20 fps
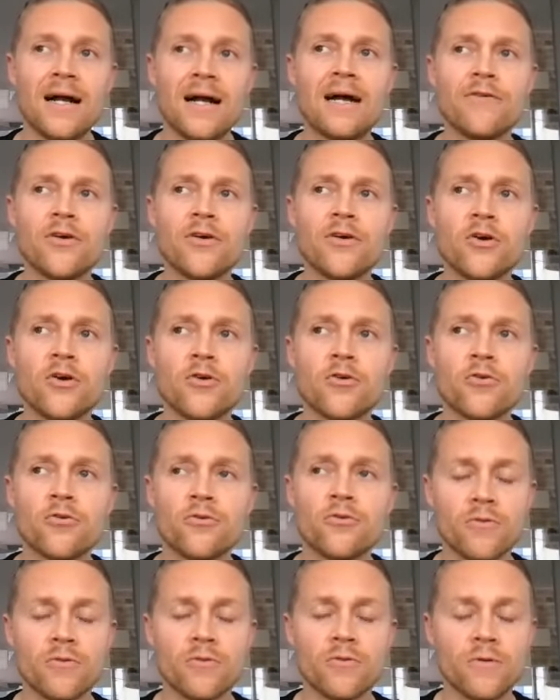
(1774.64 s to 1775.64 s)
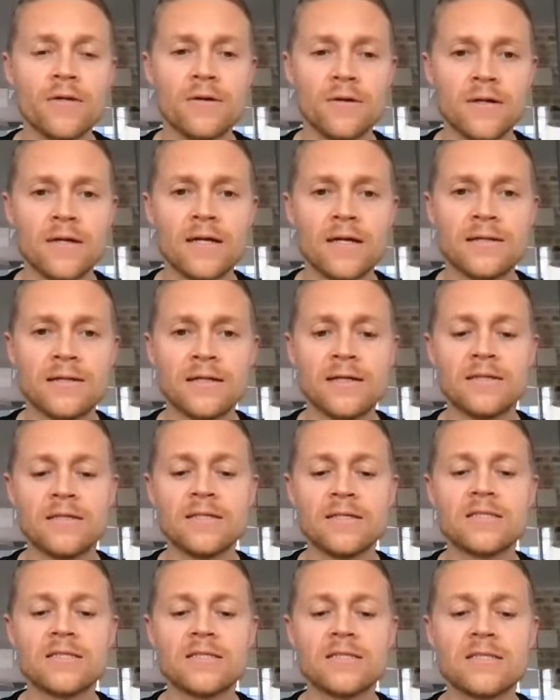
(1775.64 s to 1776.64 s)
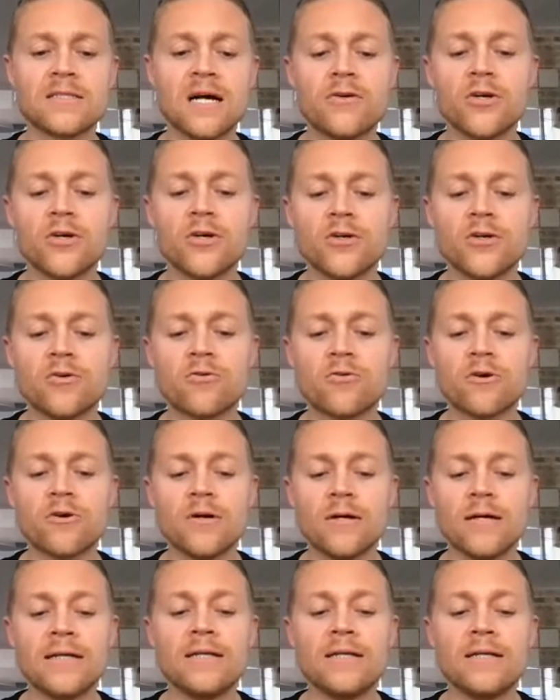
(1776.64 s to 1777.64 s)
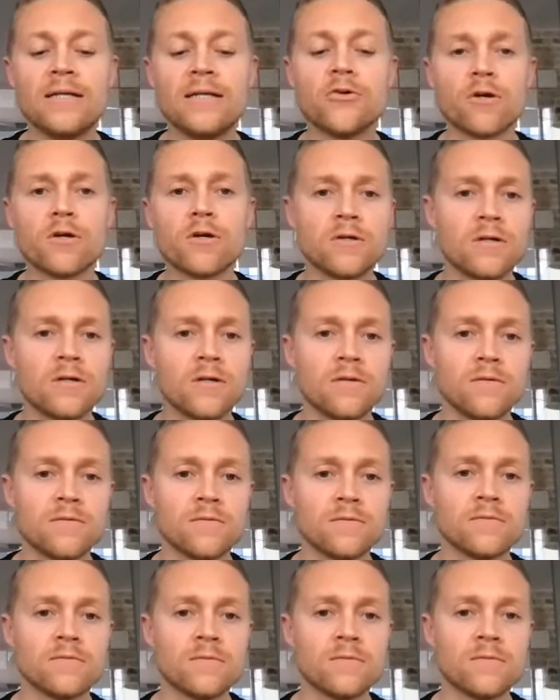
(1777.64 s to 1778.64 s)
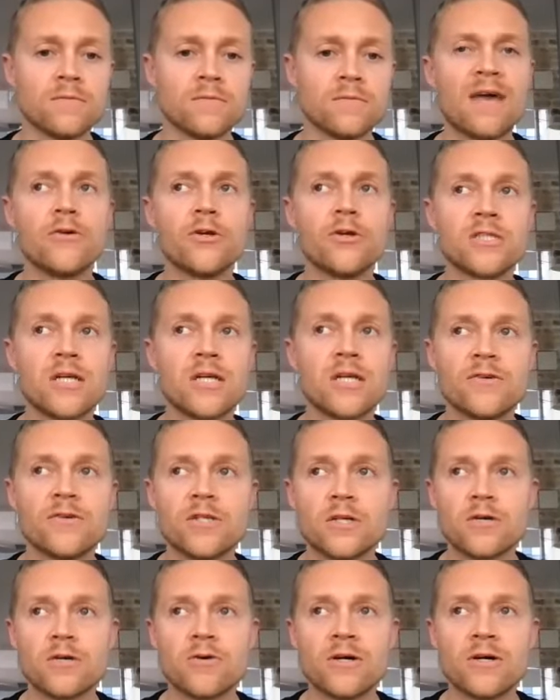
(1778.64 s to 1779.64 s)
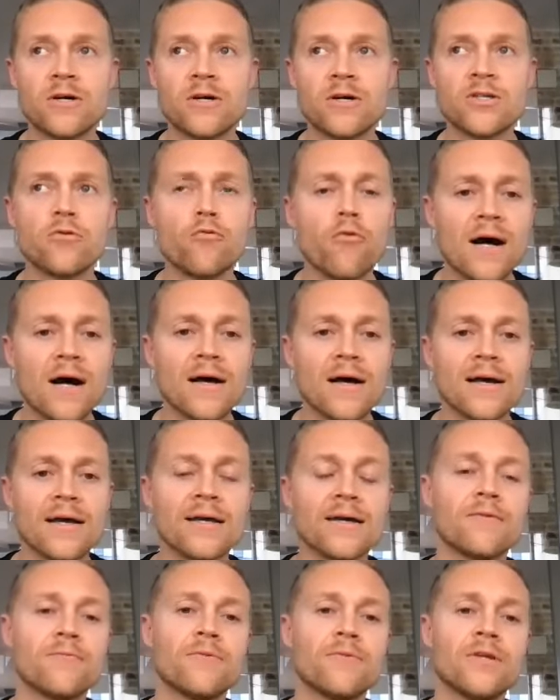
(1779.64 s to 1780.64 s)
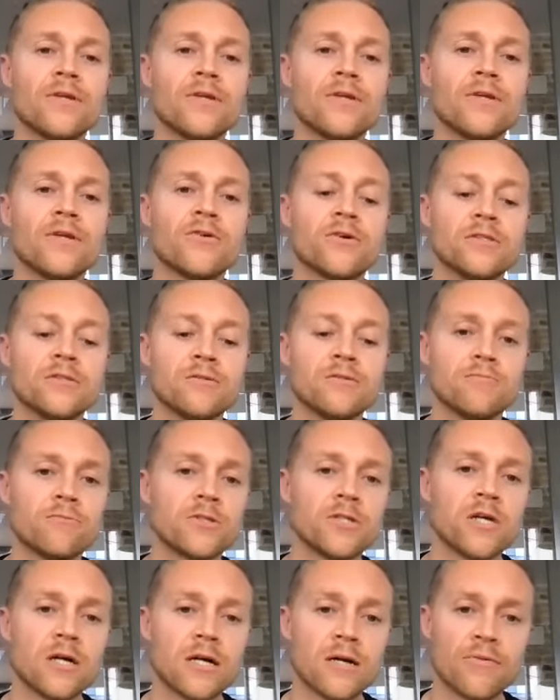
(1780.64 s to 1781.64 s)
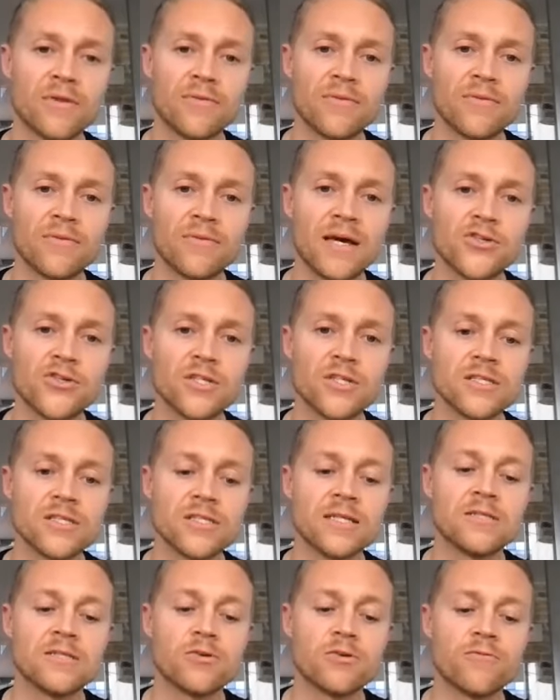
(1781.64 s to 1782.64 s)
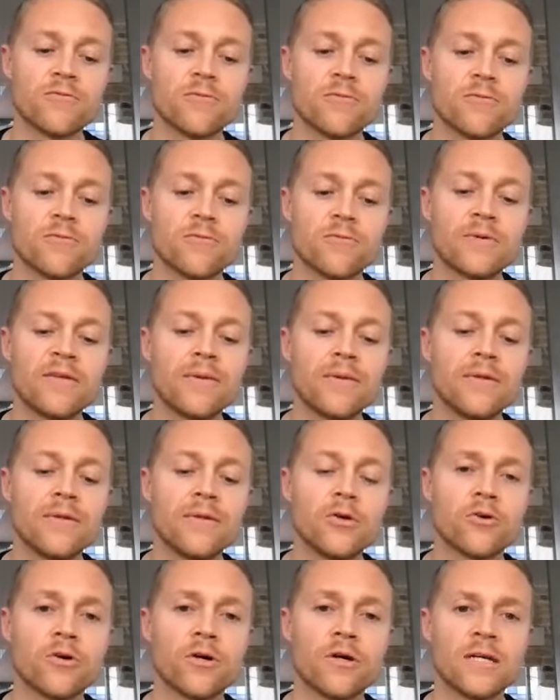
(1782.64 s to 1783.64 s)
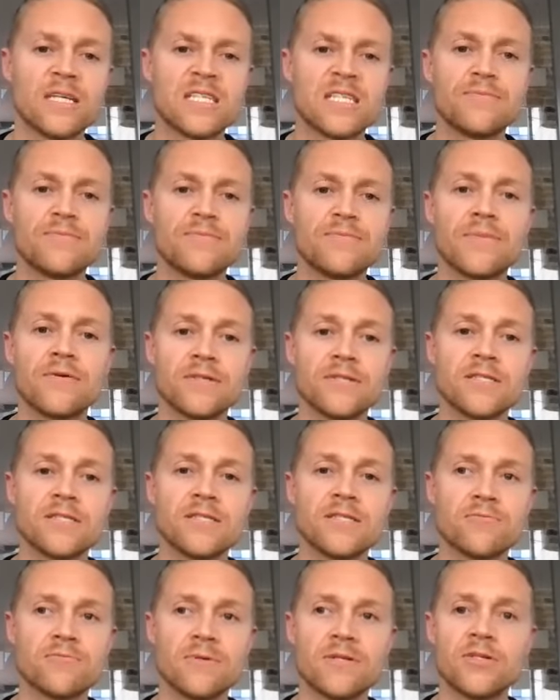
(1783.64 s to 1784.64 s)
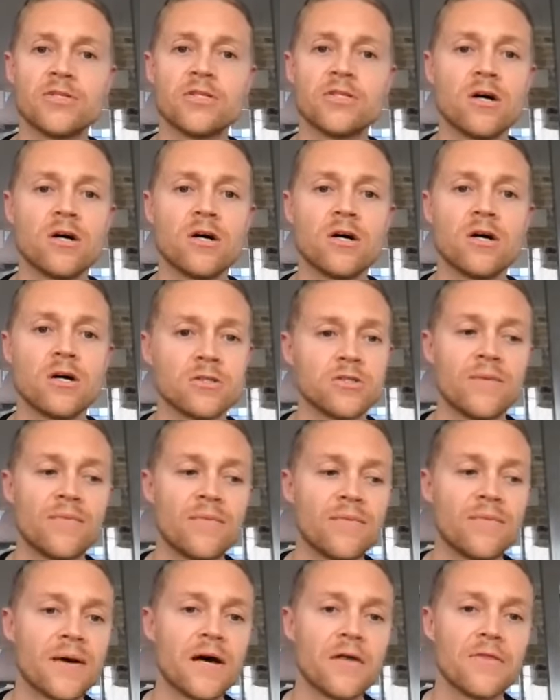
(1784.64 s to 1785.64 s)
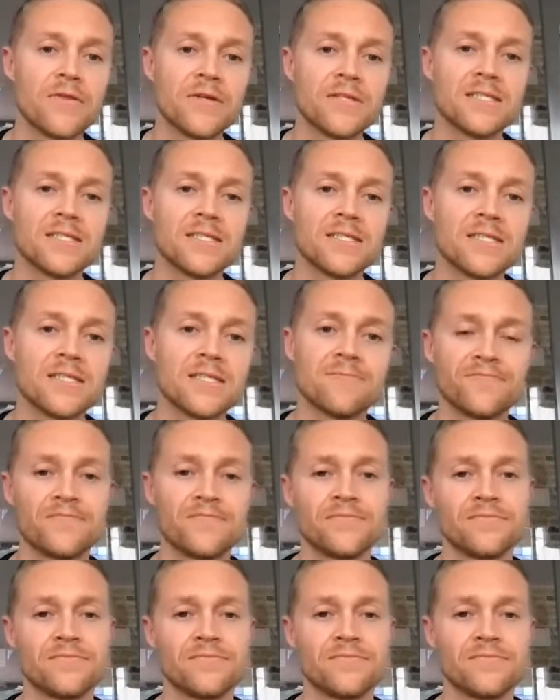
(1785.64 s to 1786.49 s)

have you discovered, or in your, have you discovered the question why when you're we're talking with patients, and sort of what, what have been your experiences when you talk to them about this?